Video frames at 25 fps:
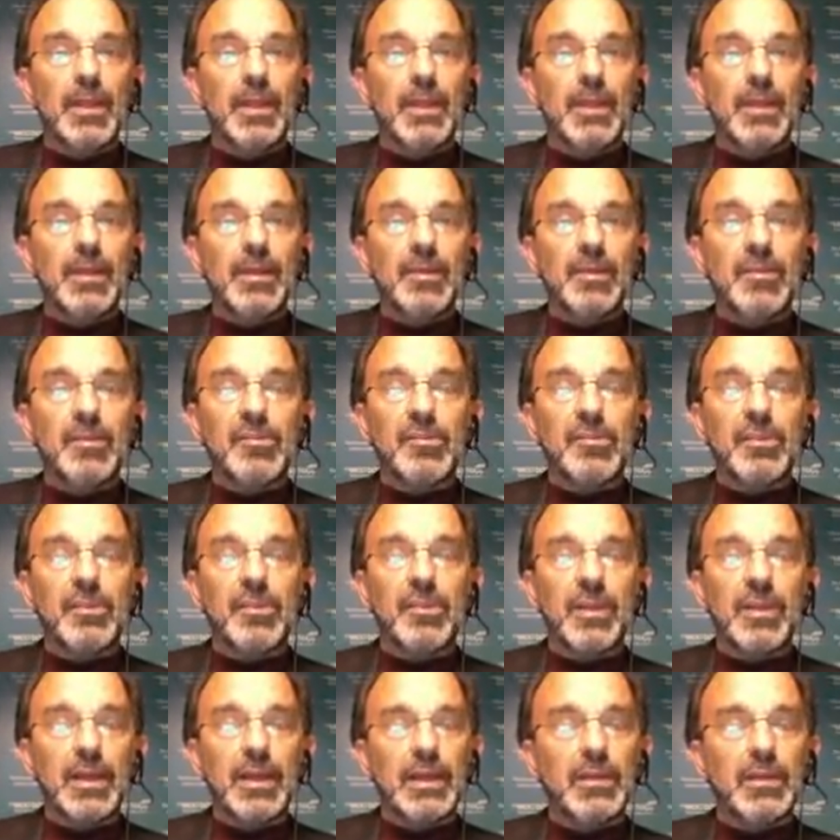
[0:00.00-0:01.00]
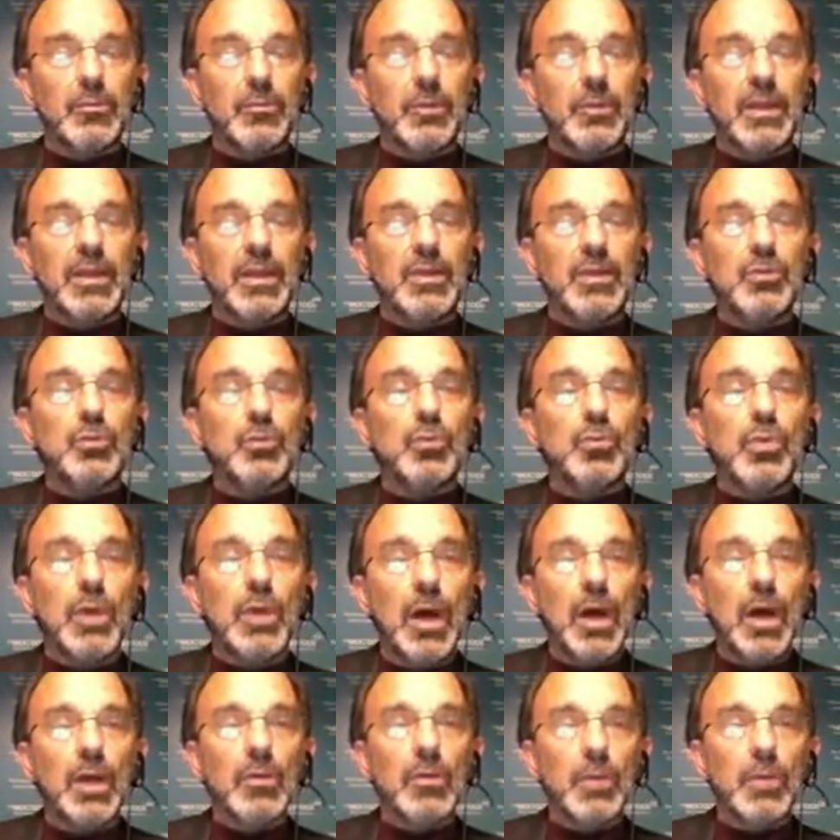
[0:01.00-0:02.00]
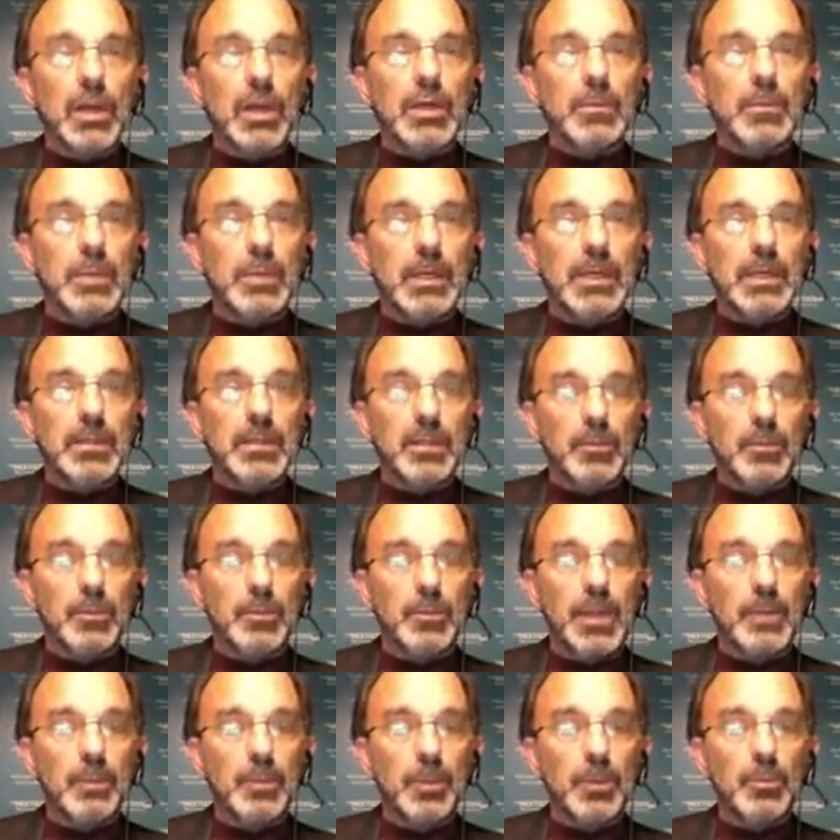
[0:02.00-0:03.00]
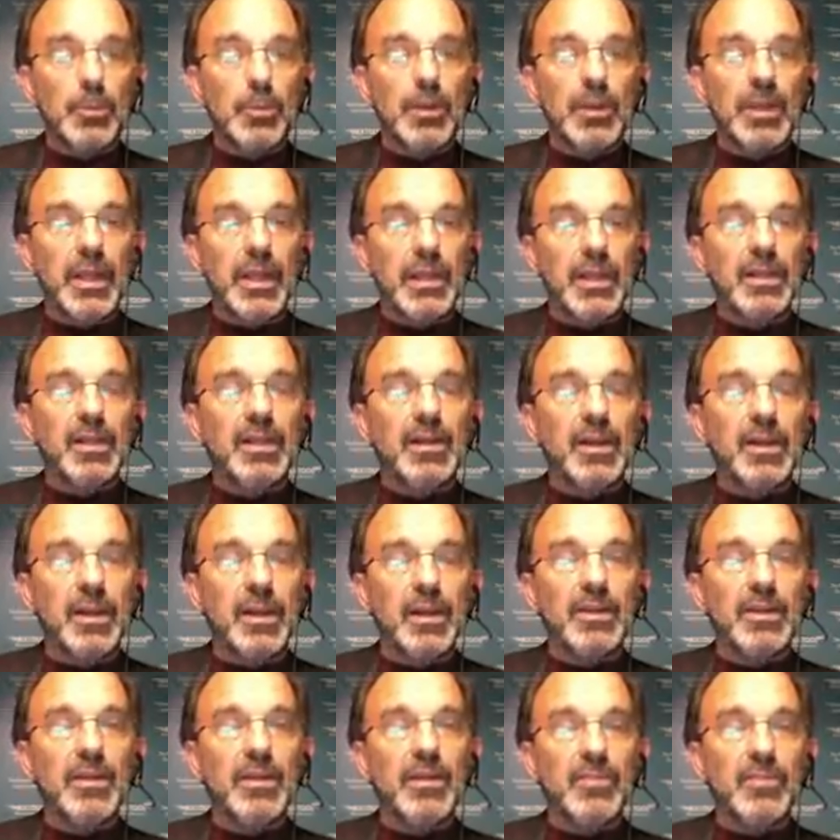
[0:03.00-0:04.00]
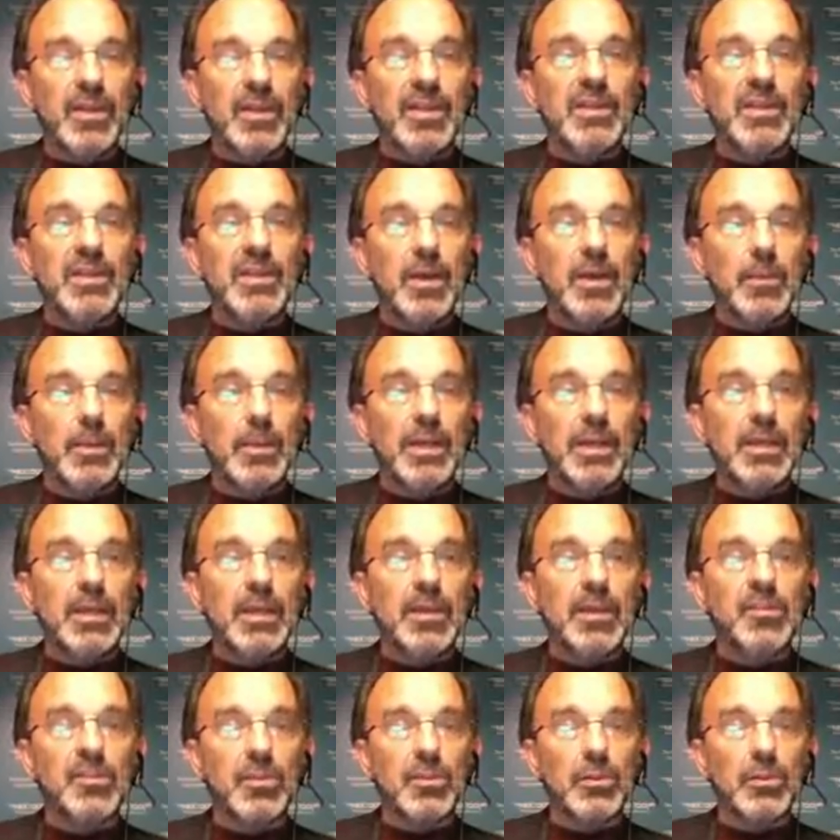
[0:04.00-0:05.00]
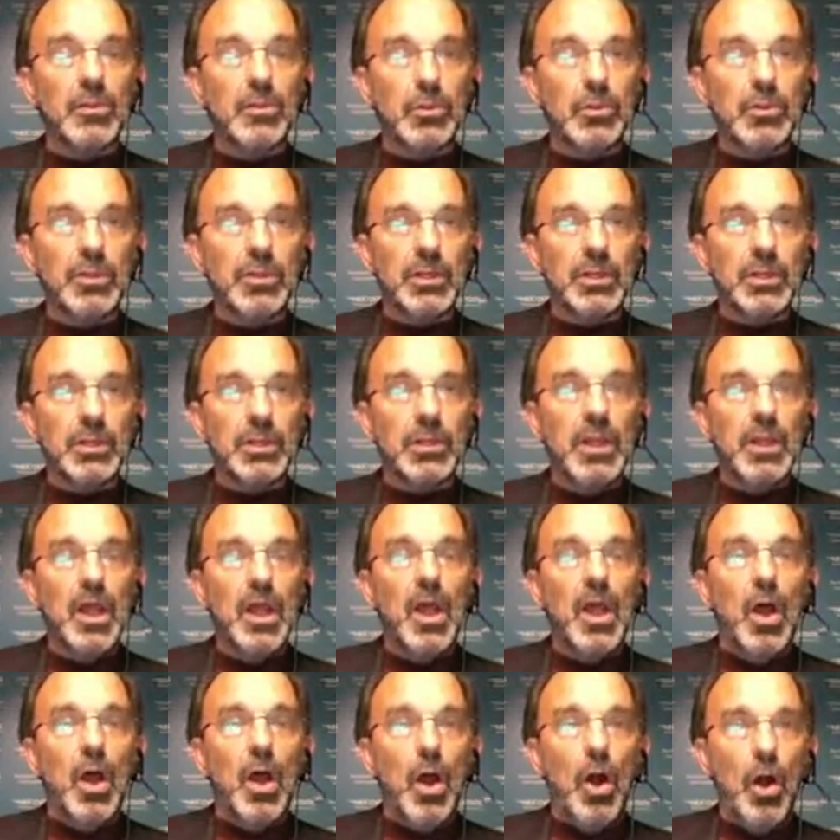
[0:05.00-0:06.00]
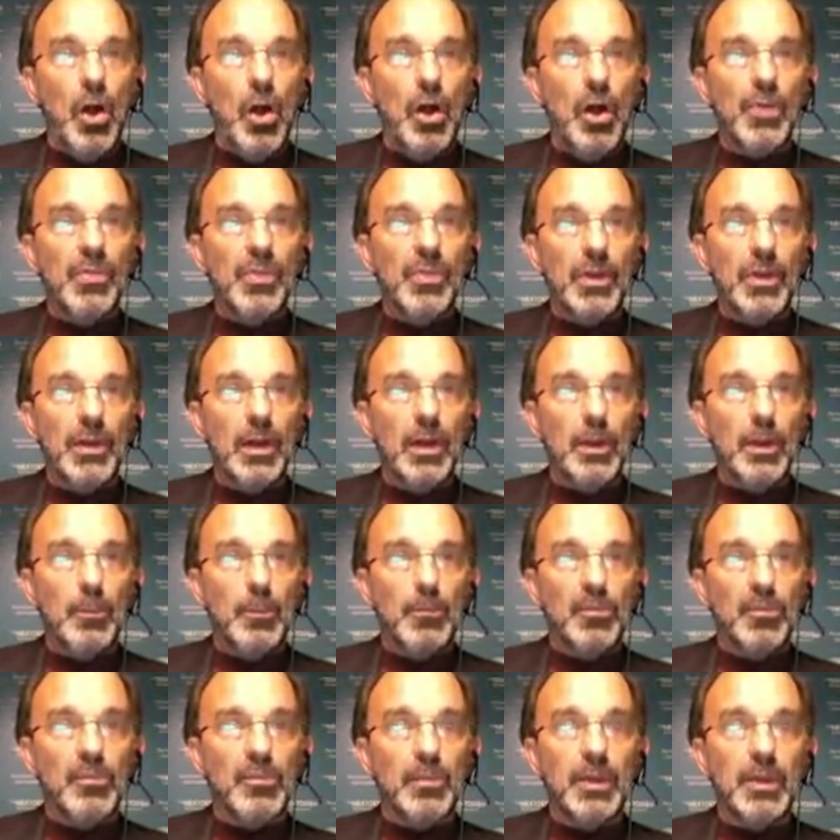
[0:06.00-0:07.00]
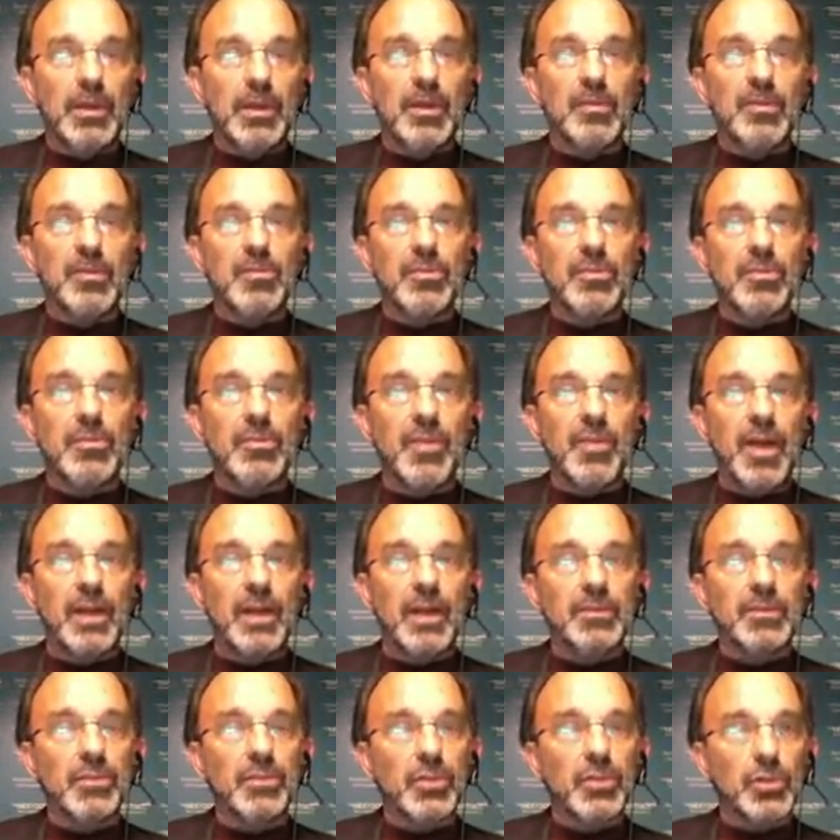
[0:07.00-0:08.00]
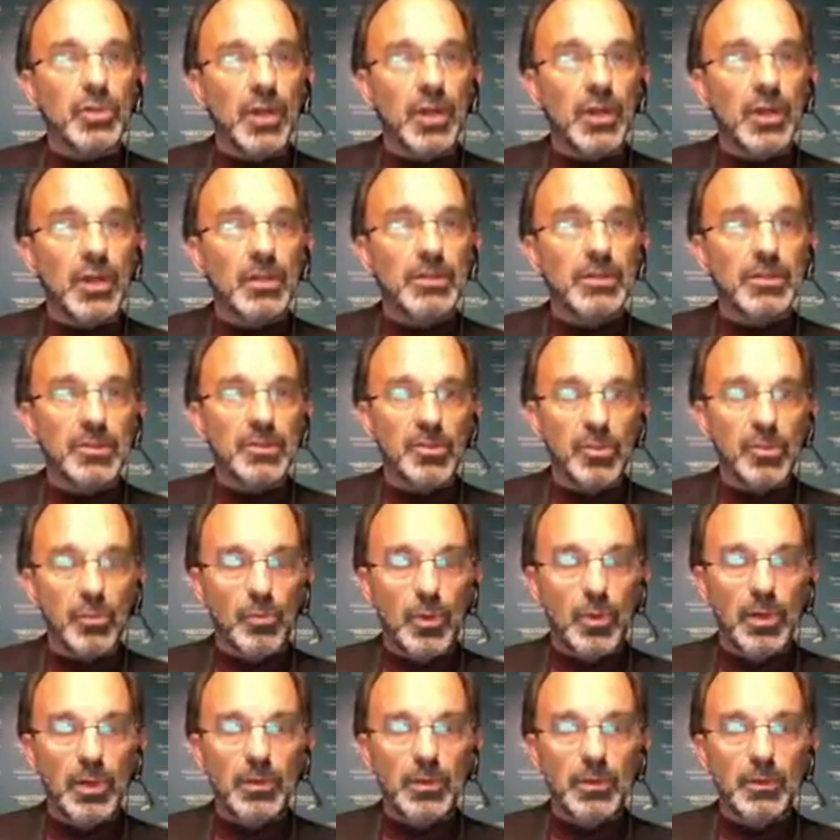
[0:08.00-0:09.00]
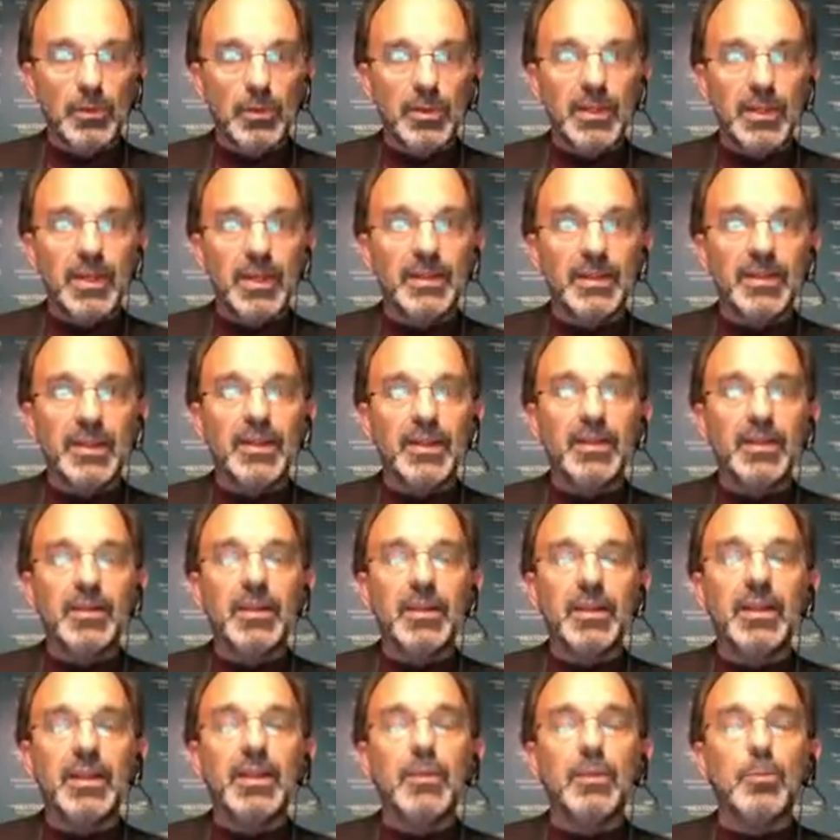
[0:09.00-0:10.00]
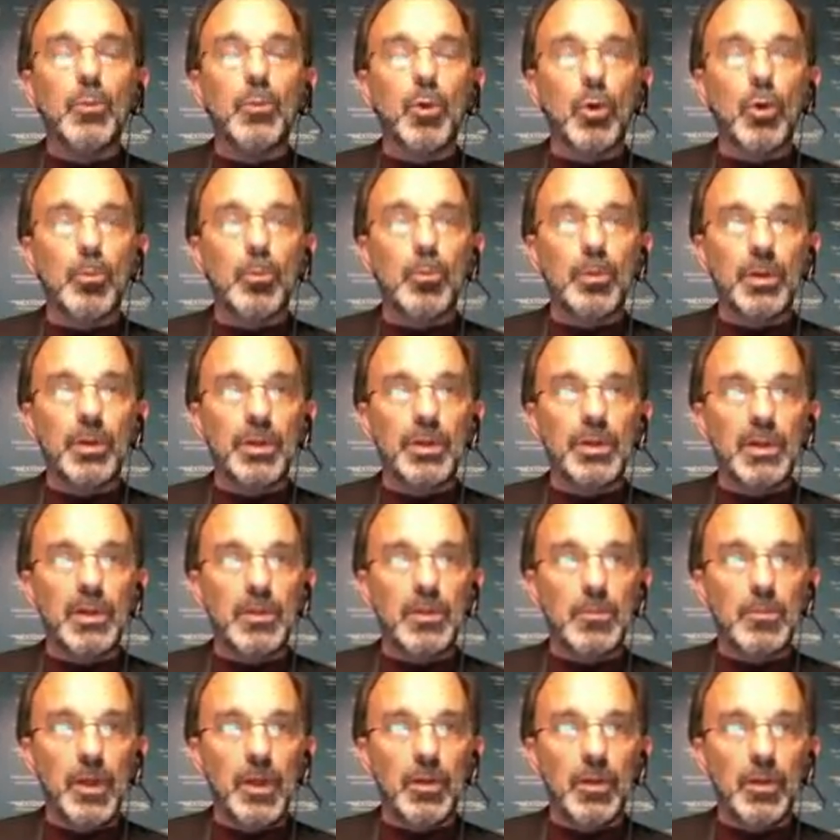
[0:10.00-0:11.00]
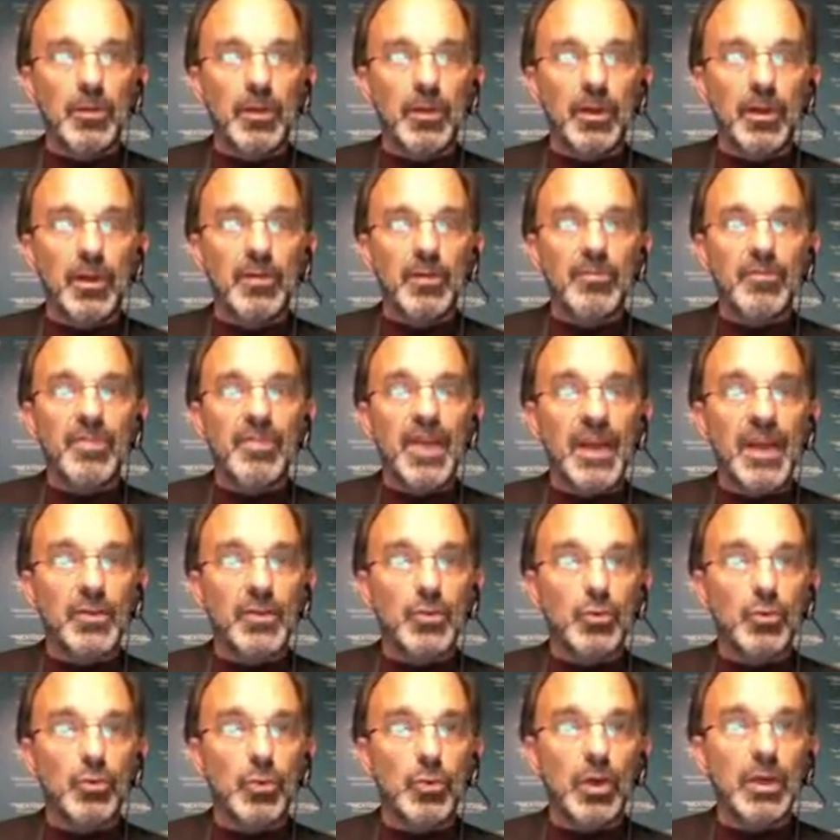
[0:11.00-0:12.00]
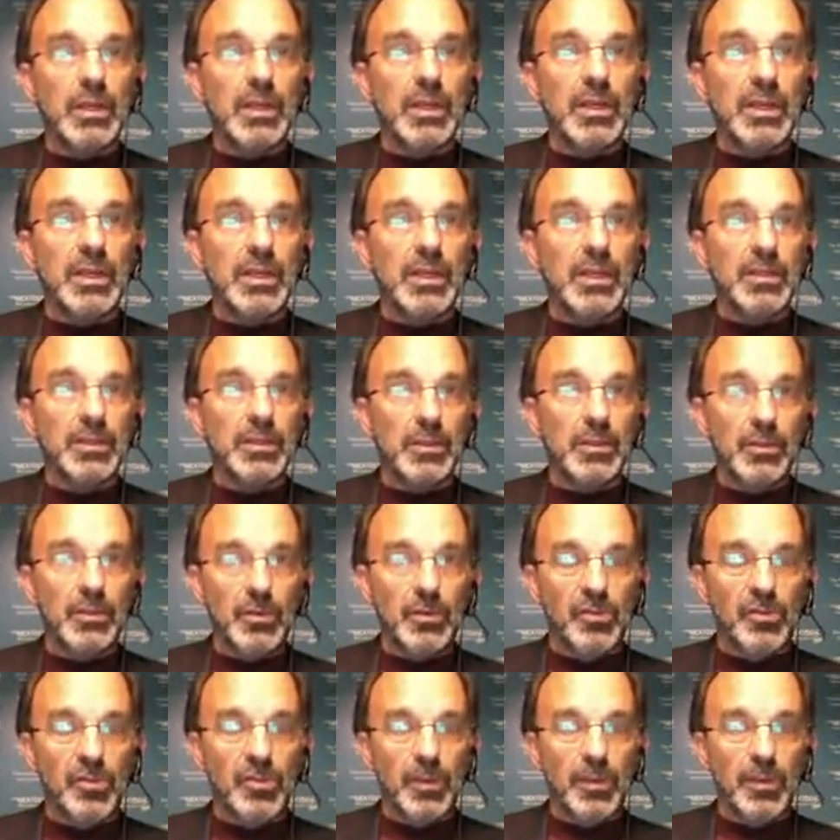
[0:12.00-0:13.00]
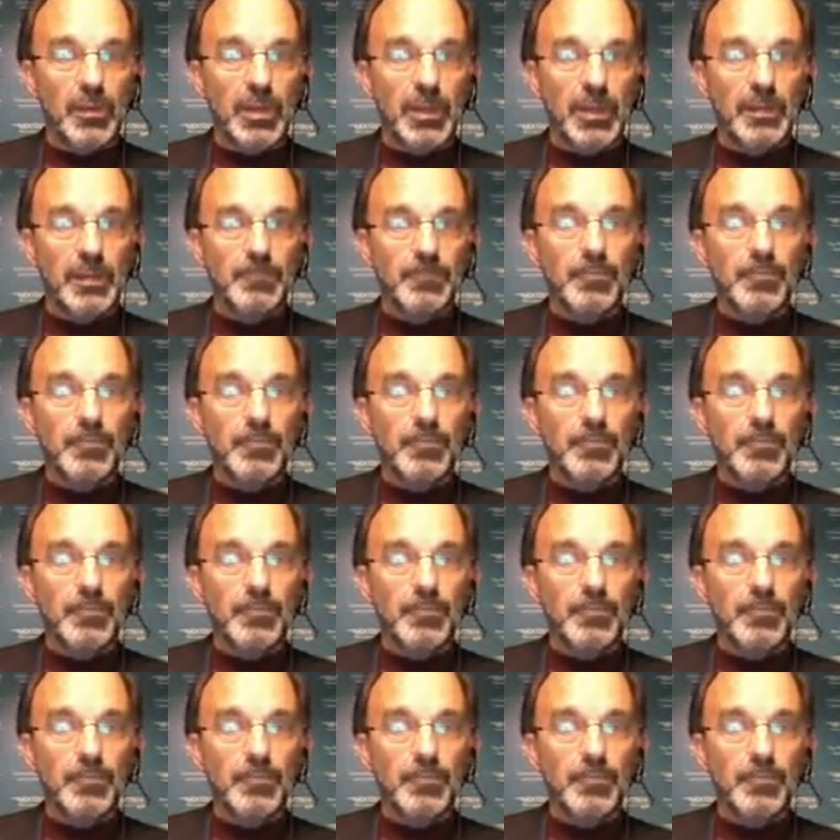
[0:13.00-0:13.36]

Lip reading: is that we do not recommend that people put any kind of a numbing solution on the gums because of the fact that the child can swallow it and get an inappropriate amount of that drug into their stomach.